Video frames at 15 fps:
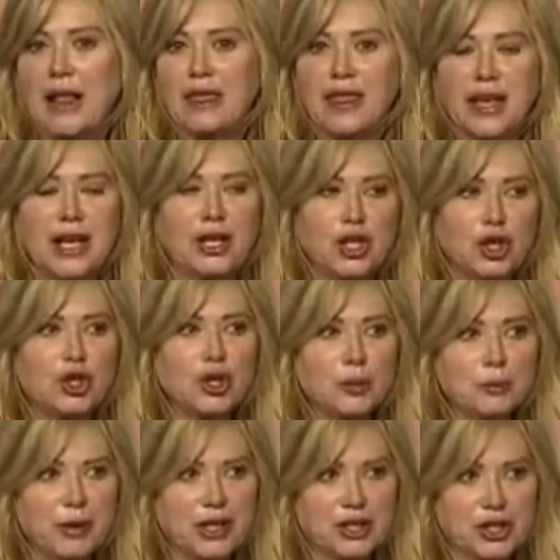then you can
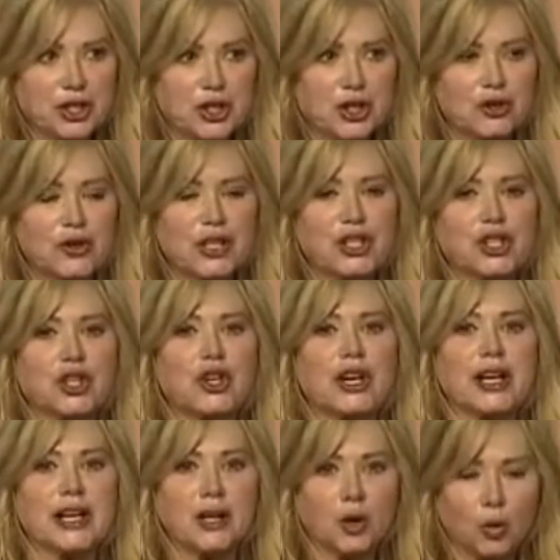be assured that you're
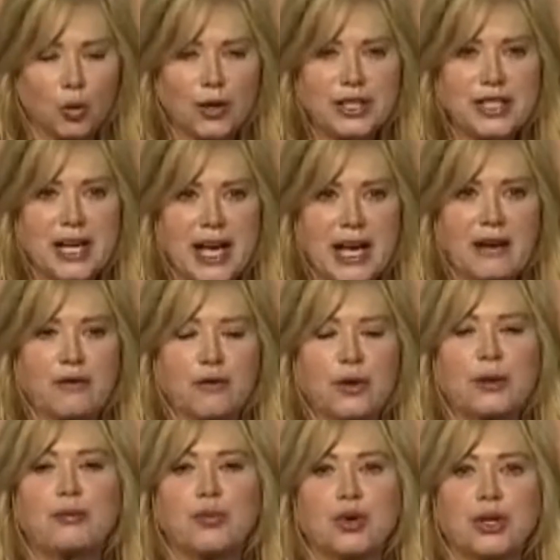going to have
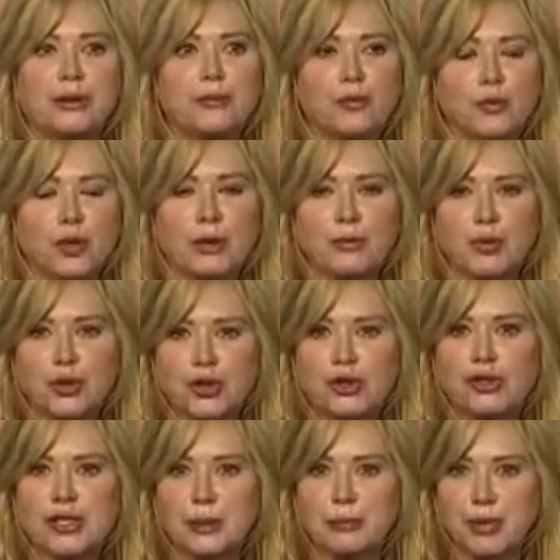
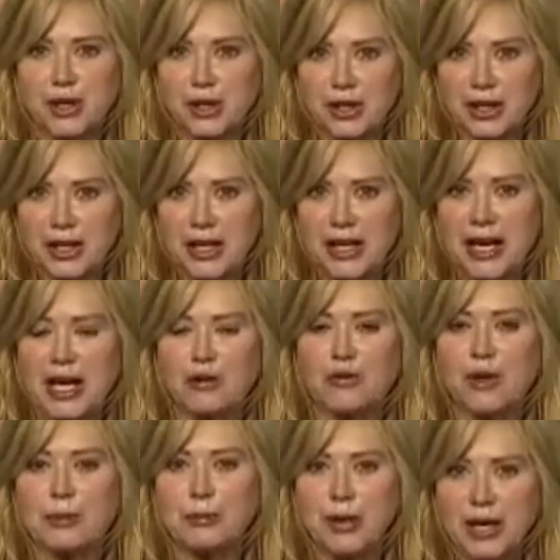reproducibility and
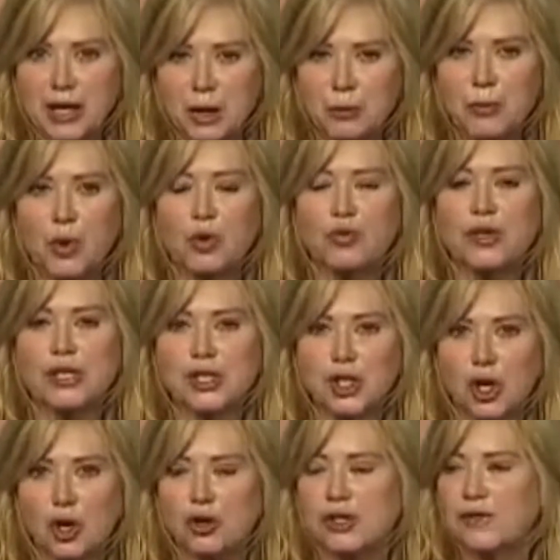repeatable
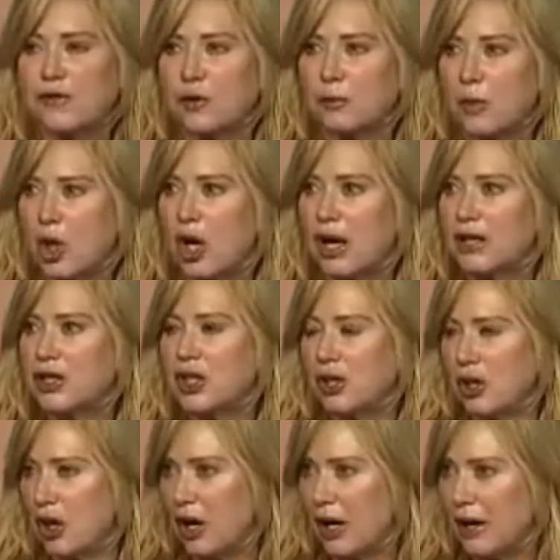results from lot to
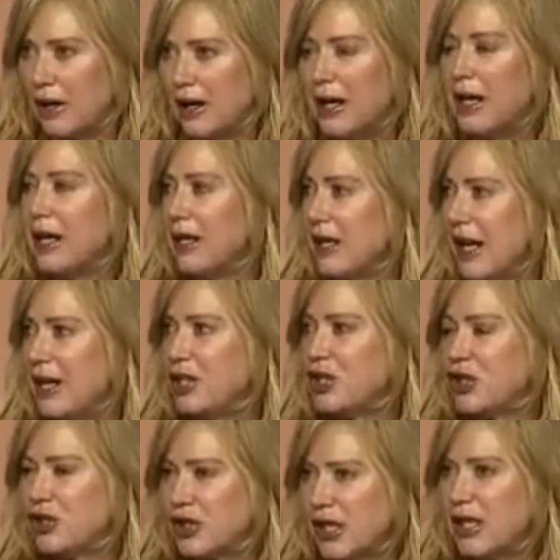lot.
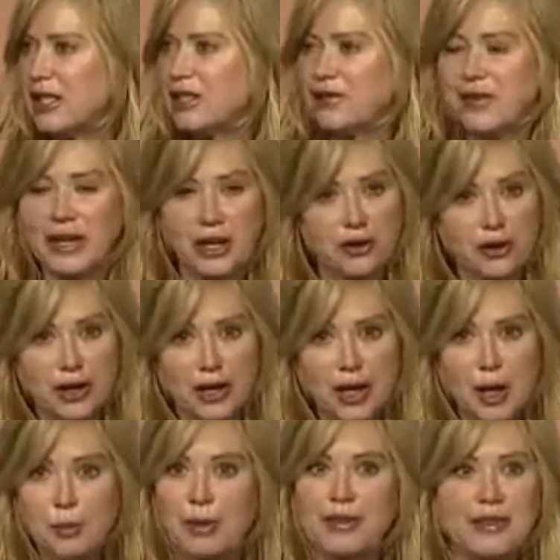Nature does vary,
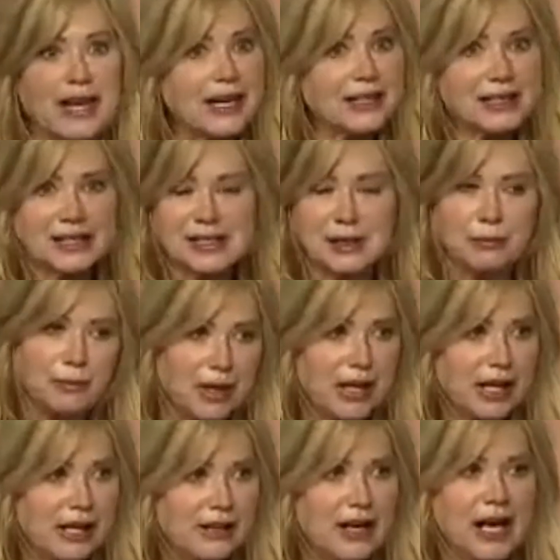but that doesn't
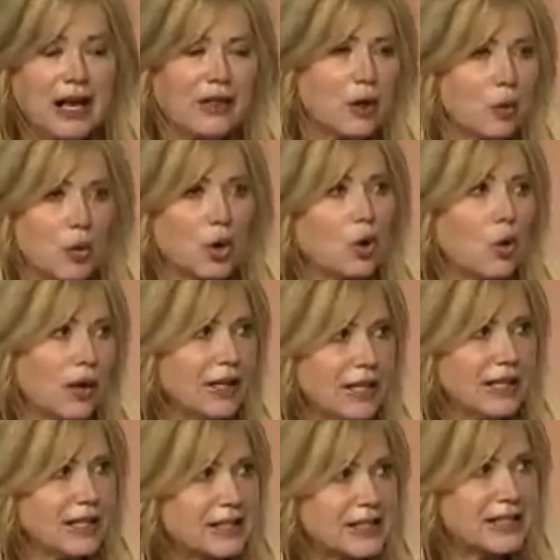mean that we're going to
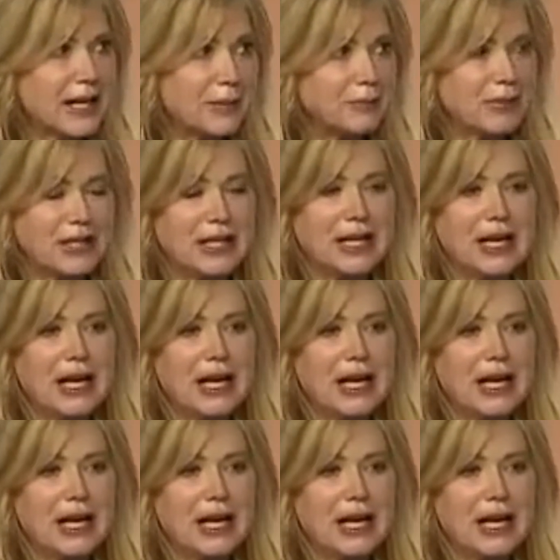accept